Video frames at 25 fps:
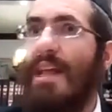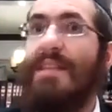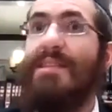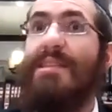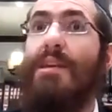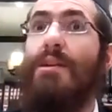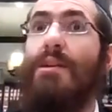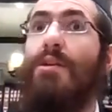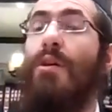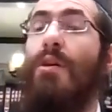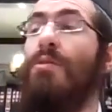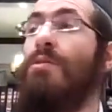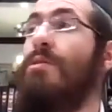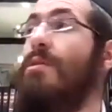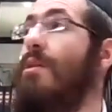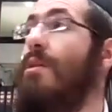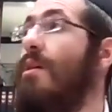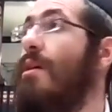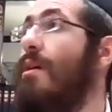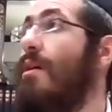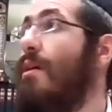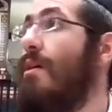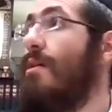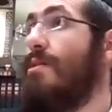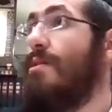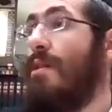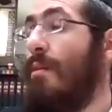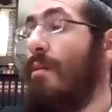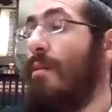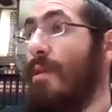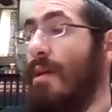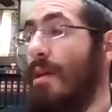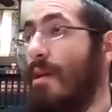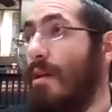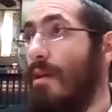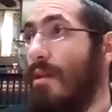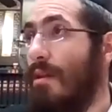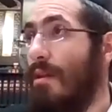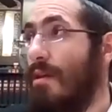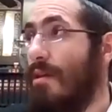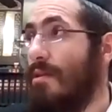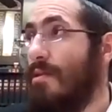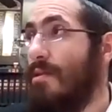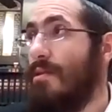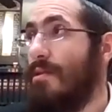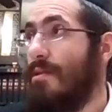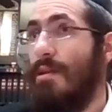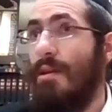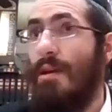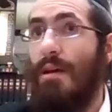Let's say you go to some
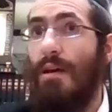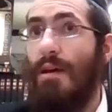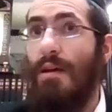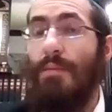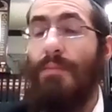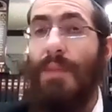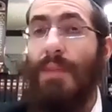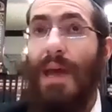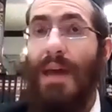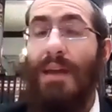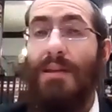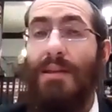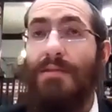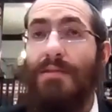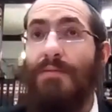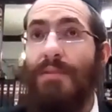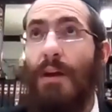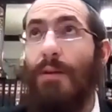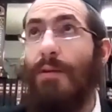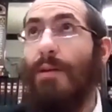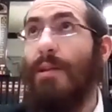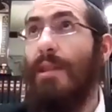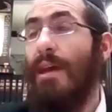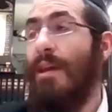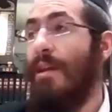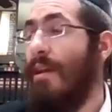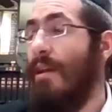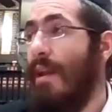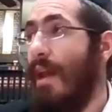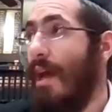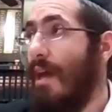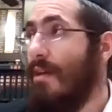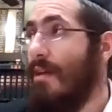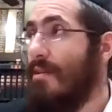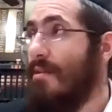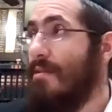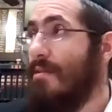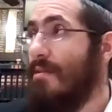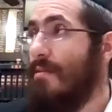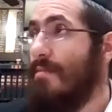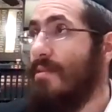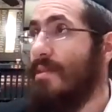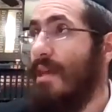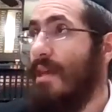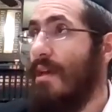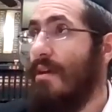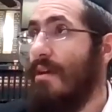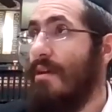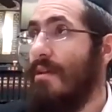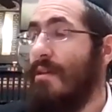kehillas, night is very late at night.
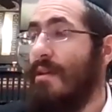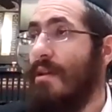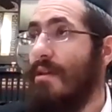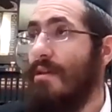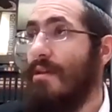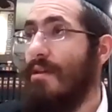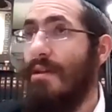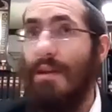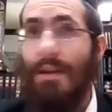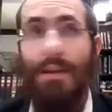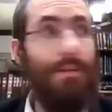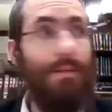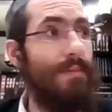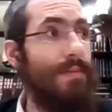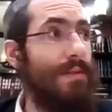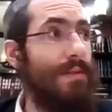I'm saying